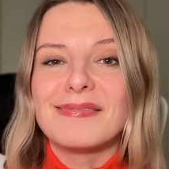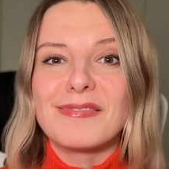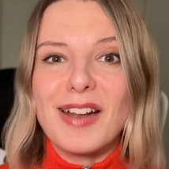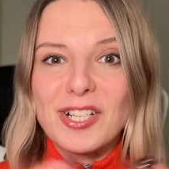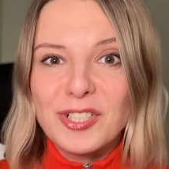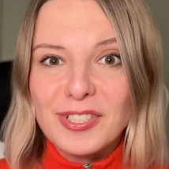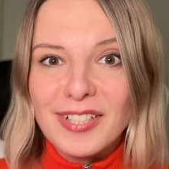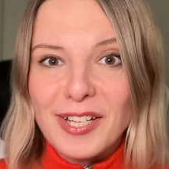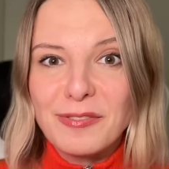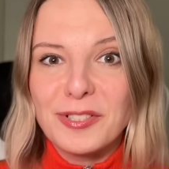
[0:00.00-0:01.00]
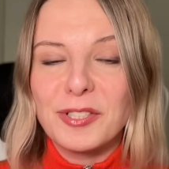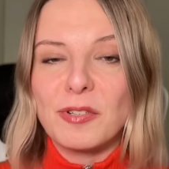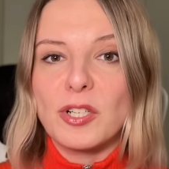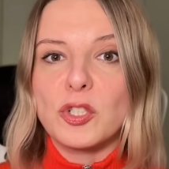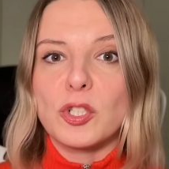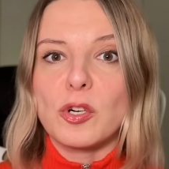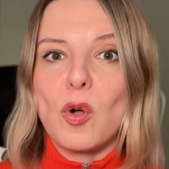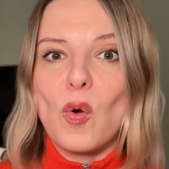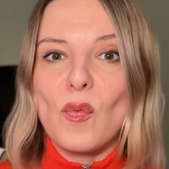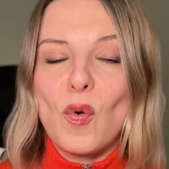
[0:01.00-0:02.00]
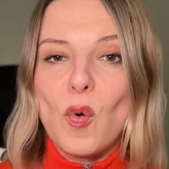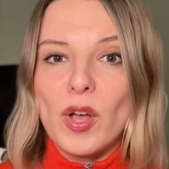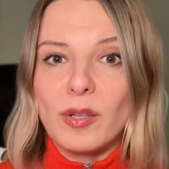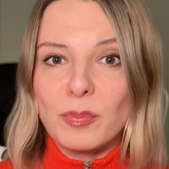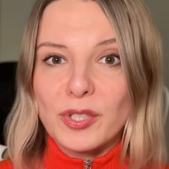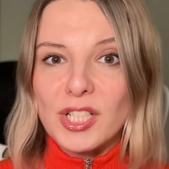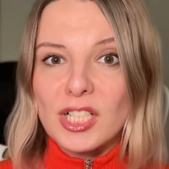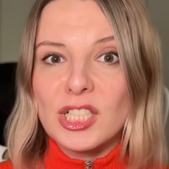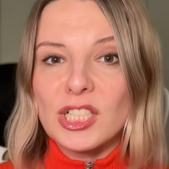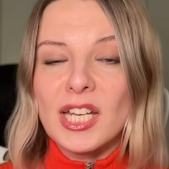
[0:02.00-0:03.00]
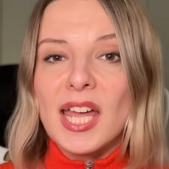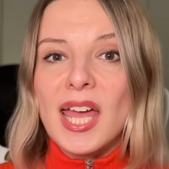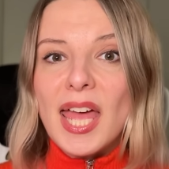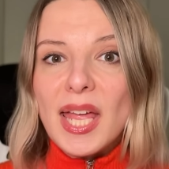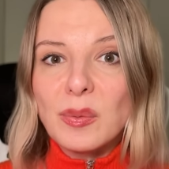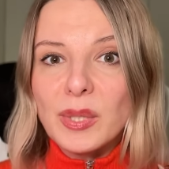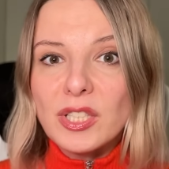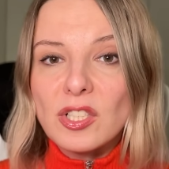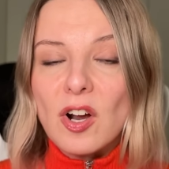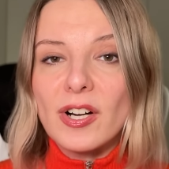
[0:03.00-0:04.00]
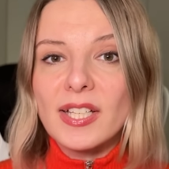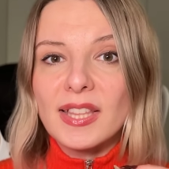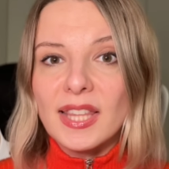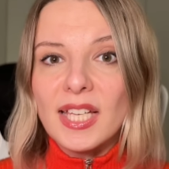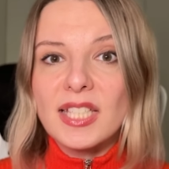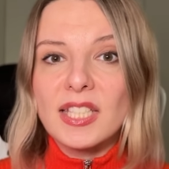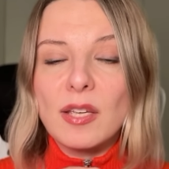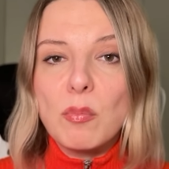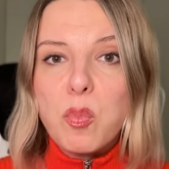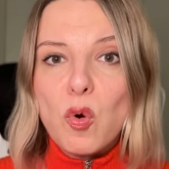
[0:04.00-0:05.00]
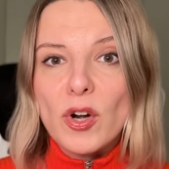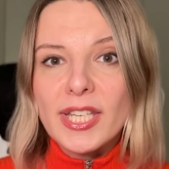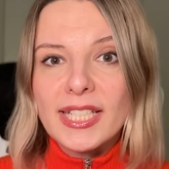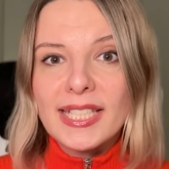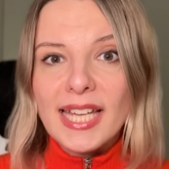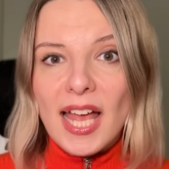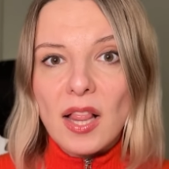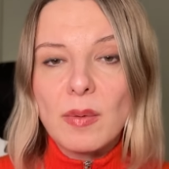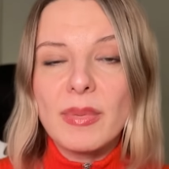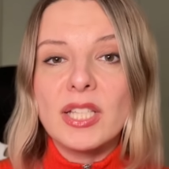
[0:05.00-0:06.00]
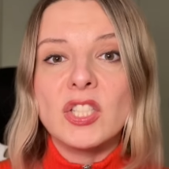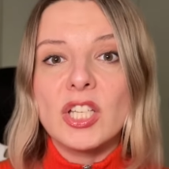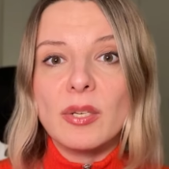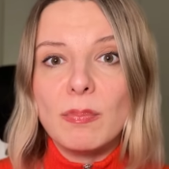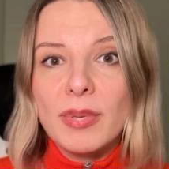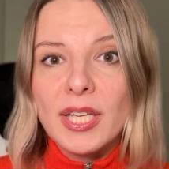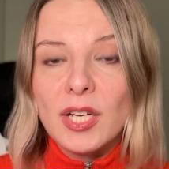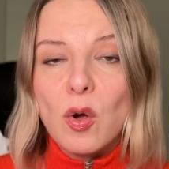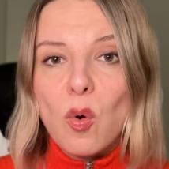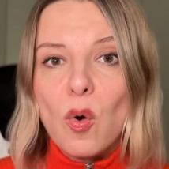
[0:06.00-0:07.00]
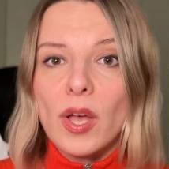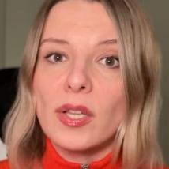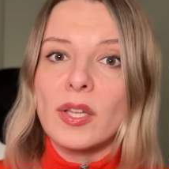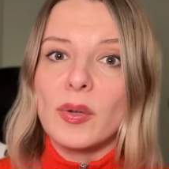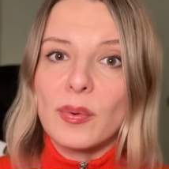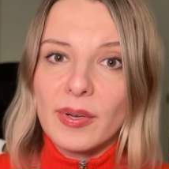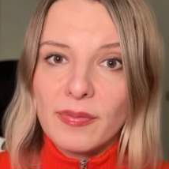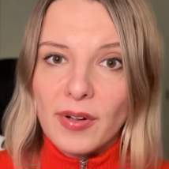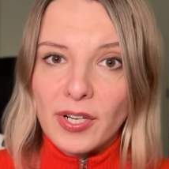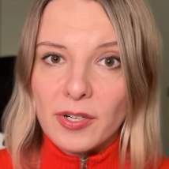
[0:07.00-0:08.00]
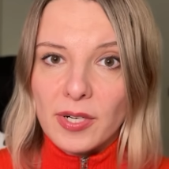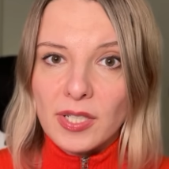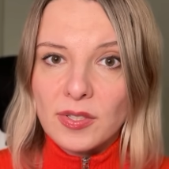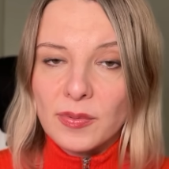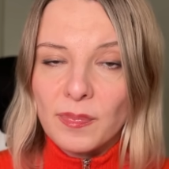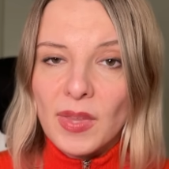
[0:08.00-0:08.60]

Russian infrastructure of oil production, and we target these important elements in big oil refineries.